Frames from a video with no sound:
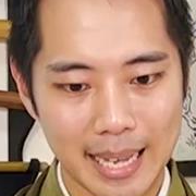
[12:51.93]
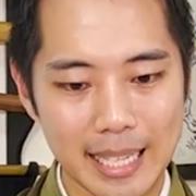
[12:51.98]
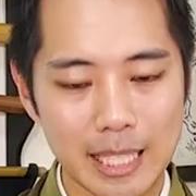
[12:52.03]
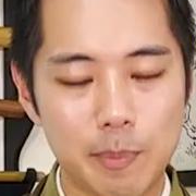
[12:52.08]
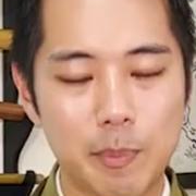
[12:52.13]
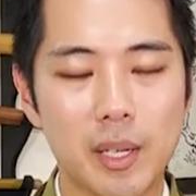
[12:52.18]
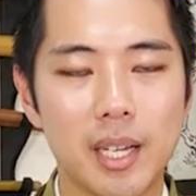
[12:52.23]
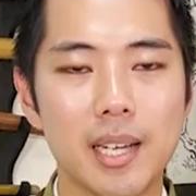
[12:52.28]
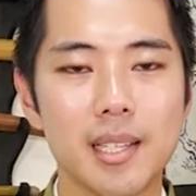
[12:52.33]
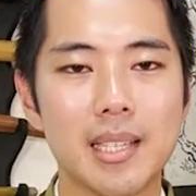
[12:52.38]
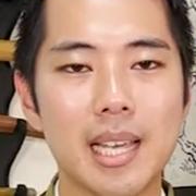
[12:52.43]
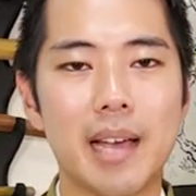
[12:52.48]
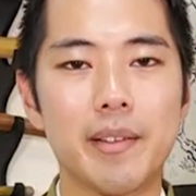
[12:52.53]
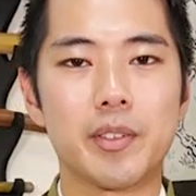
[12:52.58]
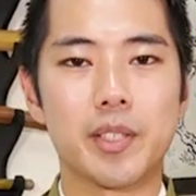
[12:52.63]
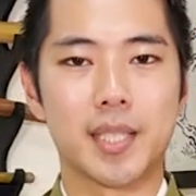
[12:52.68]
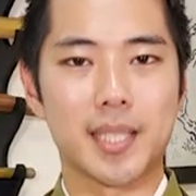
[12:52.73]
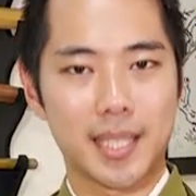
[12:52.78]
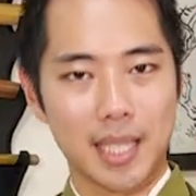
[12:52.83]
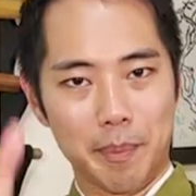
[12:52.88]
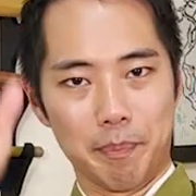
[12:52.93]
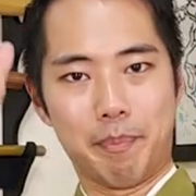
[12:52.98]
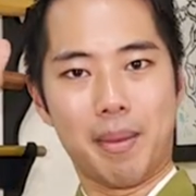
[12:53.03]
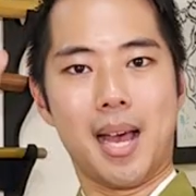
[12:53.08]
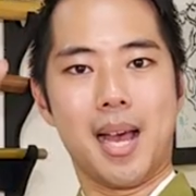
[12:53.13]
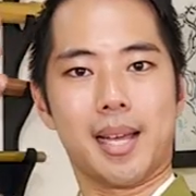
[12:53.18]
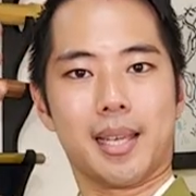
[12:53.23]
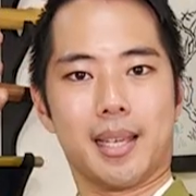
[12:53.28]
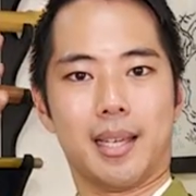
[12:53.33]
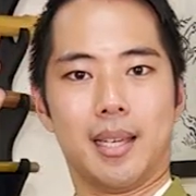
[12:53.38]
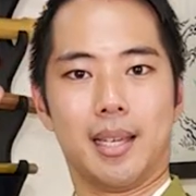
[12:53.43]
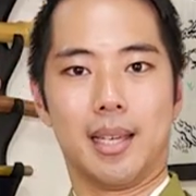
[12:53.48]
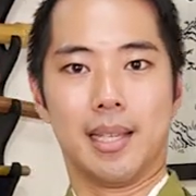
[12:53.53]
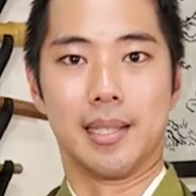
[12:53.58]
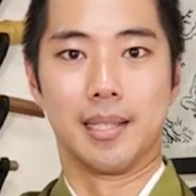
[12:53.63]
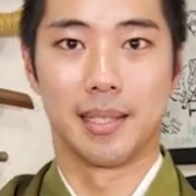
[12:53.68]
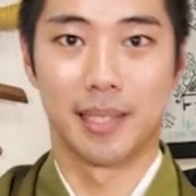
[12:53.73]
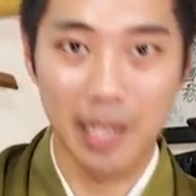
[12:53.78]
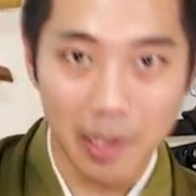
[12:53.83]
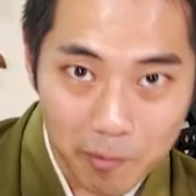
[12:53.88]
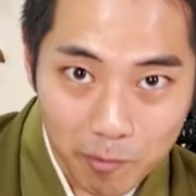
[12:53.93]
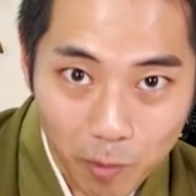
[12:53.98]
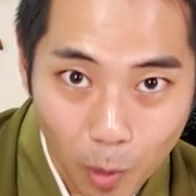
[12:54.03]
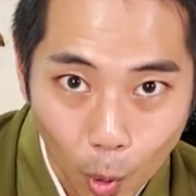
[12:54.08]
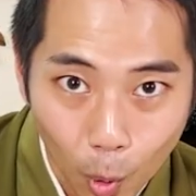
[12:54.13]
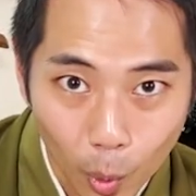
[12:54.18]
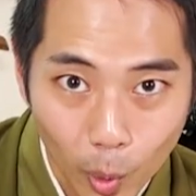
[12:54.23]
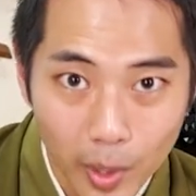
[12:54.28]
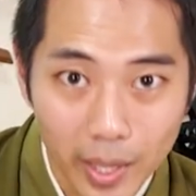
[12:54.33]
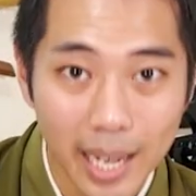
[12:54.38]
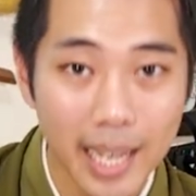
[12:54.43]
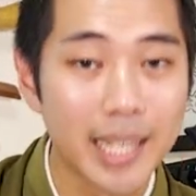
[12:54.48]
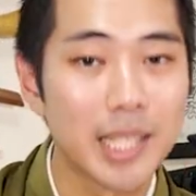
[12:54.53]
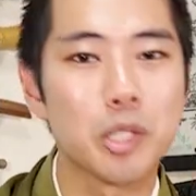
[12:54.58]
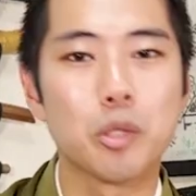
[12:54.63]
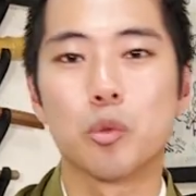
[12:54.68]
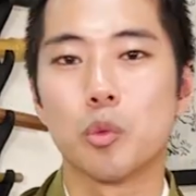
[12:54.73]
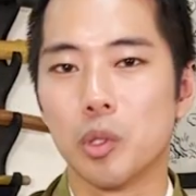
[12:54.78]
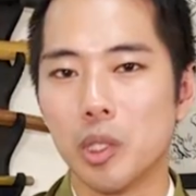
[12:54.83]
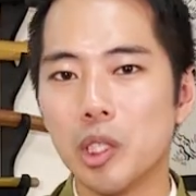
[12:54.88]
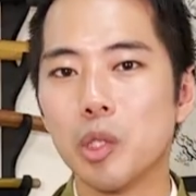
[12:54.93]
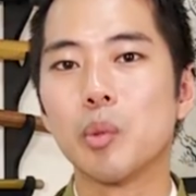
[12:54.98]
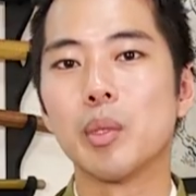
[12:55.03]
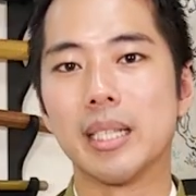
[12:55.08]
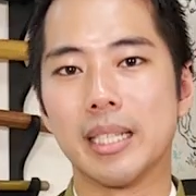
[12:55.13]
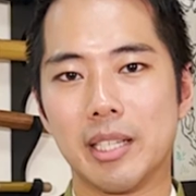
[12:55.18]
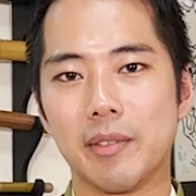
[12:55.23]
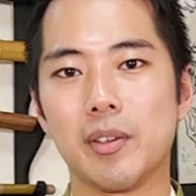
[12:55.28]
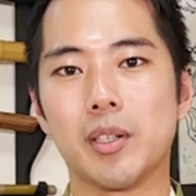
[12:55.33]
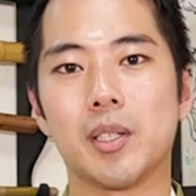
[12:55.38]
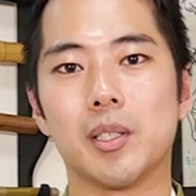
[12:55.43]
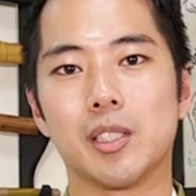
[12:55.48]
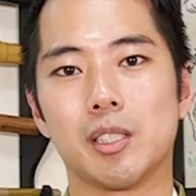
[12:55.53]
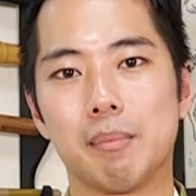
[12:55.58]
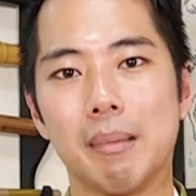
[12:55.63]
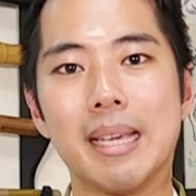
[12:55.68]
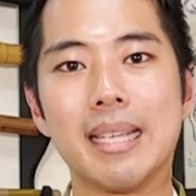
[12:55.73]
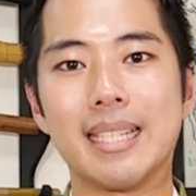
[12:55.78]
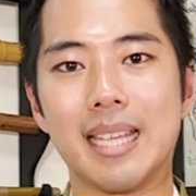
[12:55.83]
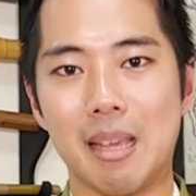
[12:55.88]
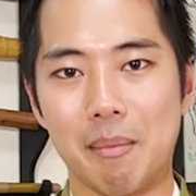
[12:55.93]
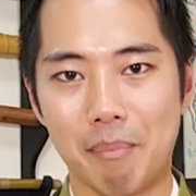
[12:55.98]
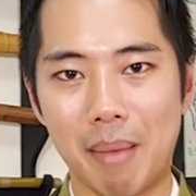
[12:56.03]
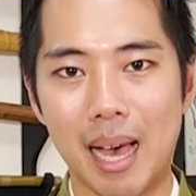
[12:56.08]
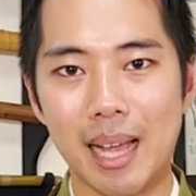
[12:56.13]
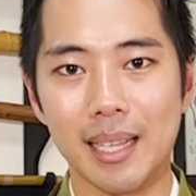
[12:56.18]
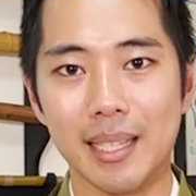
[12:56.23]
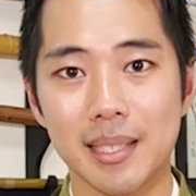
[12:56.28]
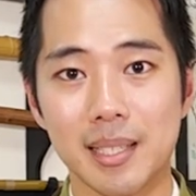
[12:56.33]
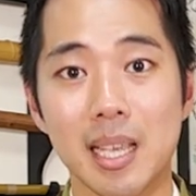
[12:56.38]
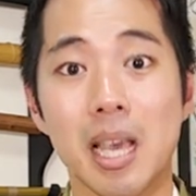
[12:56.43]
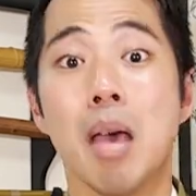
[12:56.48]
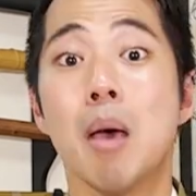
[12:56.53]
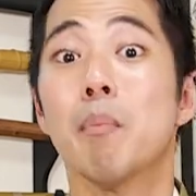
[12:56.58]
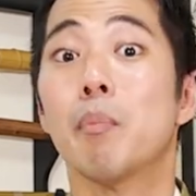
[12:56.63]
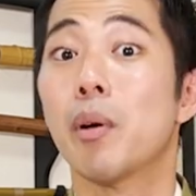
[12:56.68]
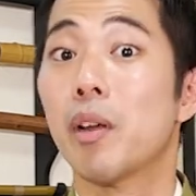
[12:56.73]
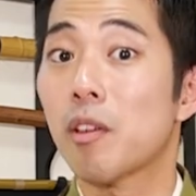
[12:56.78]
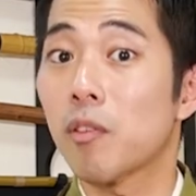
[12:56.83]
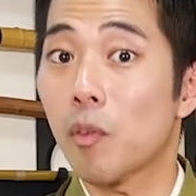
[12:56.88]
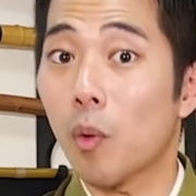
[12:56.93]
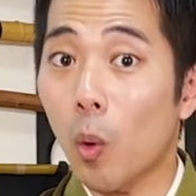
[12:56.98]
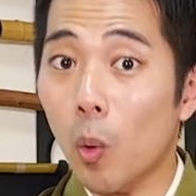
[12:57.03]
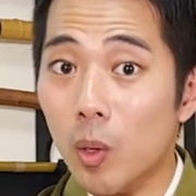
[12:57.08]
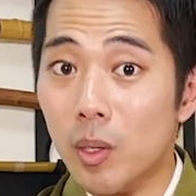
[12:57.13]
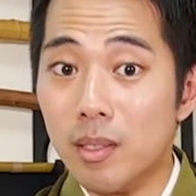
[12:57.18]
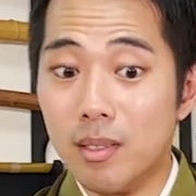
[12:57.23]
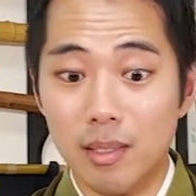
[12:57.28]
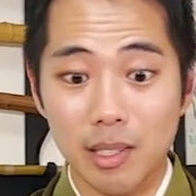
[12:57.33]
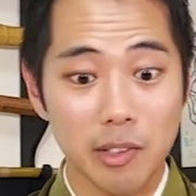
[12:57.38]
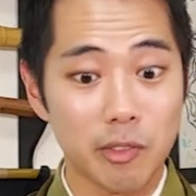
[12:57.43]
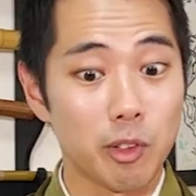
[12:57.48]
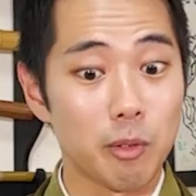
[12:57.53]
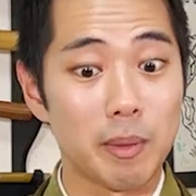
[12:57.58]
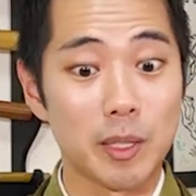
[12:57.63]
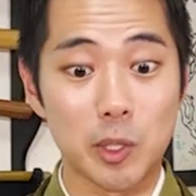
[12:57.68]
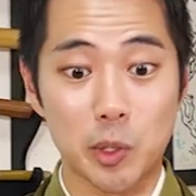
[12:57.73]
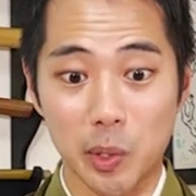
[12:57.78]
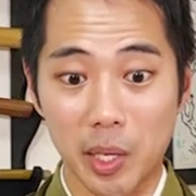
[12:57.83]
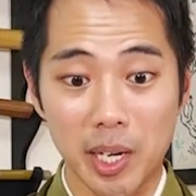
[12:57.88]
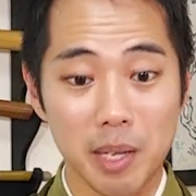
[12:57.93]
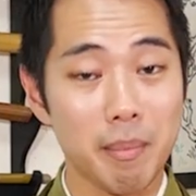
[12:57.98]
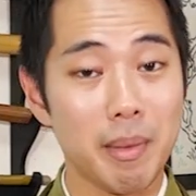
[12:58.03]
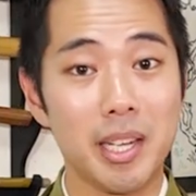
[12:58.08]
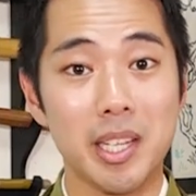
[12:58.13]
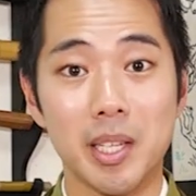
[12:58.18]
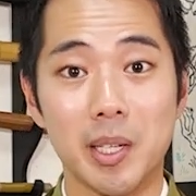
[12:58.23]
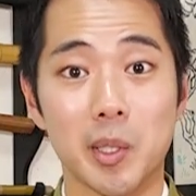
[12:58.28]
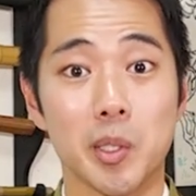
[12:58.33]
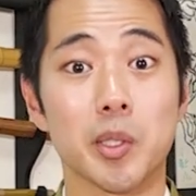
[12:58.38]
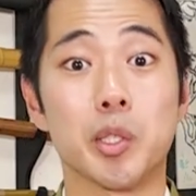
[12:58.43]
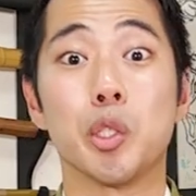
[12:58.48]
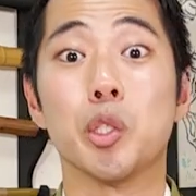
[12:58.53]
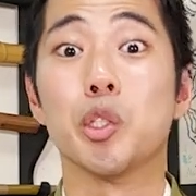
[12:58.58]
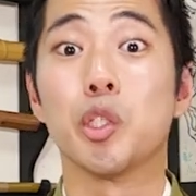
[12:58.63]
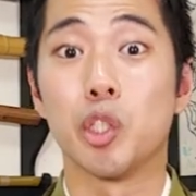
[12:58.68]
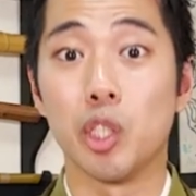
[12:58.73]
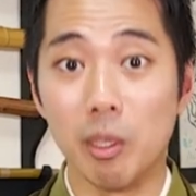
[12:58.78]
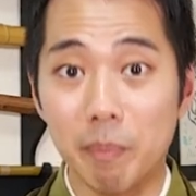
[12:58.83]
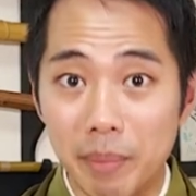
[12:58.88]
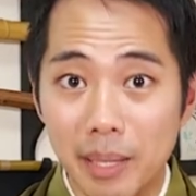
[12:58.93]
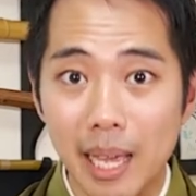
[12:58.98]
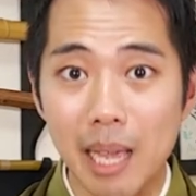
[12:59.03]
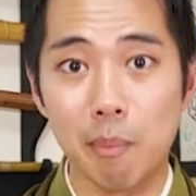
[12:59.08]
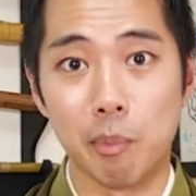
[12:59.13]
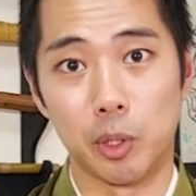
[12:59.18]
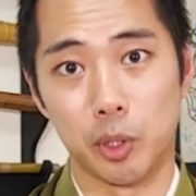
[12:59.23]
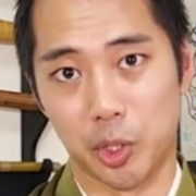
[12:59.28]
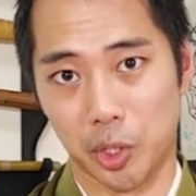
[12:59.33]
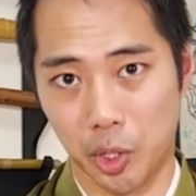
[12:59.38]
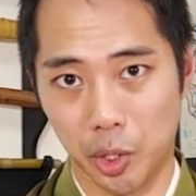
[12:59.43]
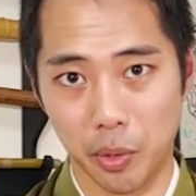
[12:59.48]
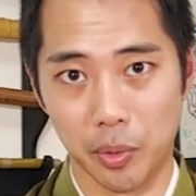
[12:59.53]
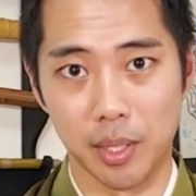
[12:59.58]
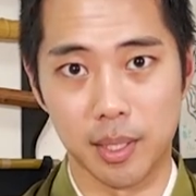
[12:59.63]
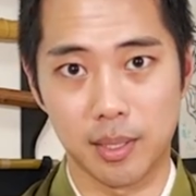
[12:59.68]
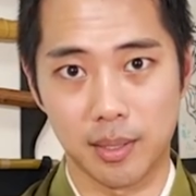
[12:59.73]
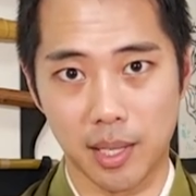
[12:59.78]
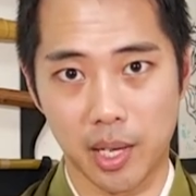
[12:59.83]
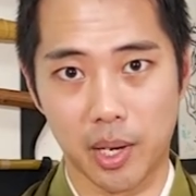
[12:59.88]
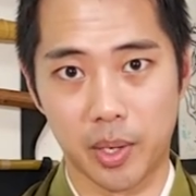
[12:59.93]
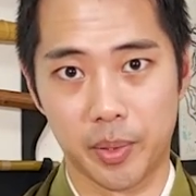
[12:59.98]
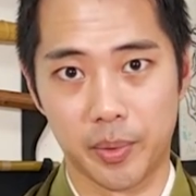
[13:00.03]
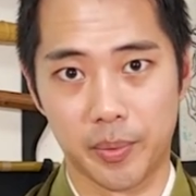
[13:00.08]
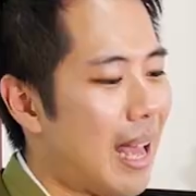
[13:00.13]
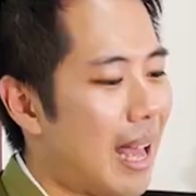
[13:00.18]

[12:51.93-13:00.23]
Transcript: It's because you have to step back and step forward and it's really really difficult to maintain balance. But of course, if you've been training many years, you should be able to do this though.